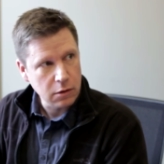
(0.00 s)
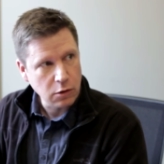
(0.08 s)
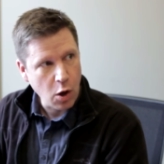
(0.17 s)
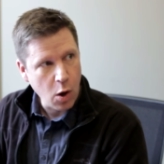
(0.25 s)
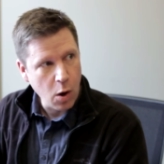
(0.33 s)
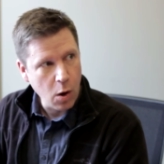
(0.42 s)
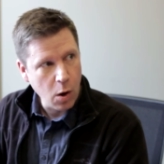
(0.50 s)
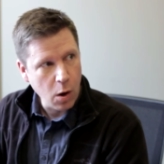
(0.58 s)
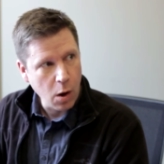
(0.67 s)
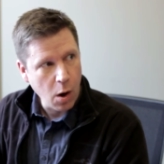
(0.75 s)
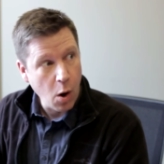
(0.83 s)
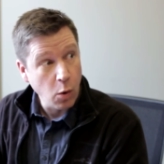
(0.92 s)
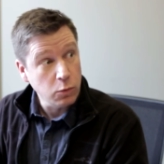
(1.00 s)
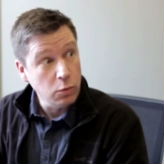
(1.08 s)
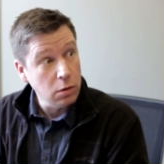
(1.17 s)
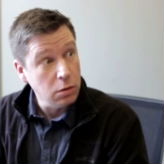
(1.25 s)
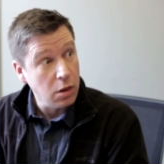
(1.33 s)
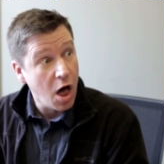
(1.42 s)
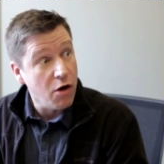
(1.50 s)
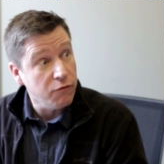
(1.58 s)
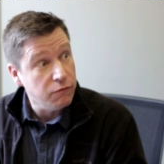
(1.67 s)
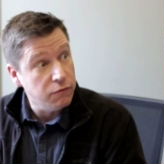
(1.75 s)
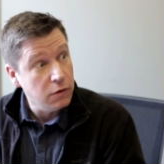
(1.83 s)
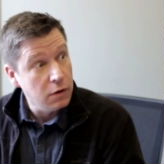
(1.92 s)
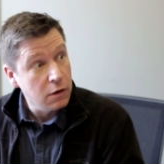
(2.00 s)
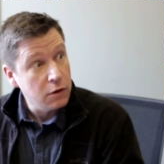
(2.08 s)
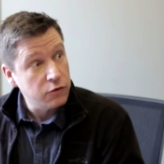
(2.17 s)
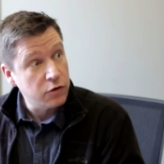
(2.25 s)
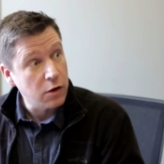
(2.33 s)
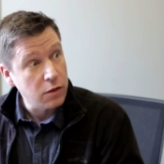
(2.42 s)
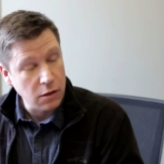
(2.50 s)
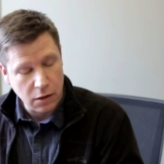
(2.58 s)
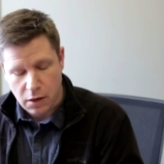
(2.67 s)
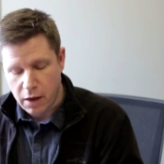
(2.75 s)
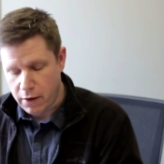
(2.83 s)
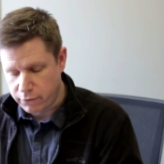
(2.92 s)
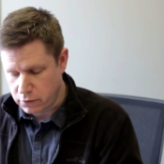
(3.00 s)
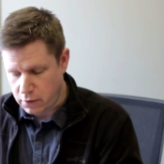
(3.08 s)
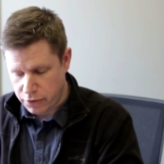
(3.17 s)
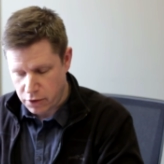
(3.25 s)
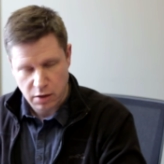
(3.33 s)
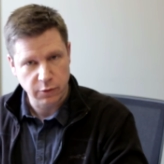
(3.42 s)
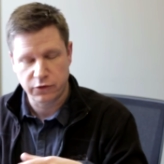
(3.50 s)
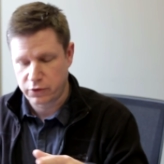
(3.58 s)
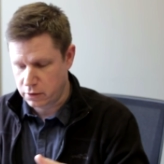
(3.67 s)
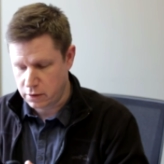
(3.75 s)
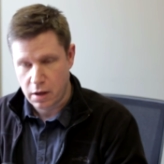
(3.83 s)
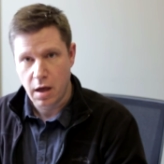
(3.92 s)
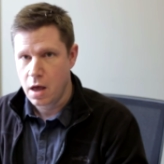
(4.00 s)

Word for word: The, oh, love. Share the love. I thought it was share the,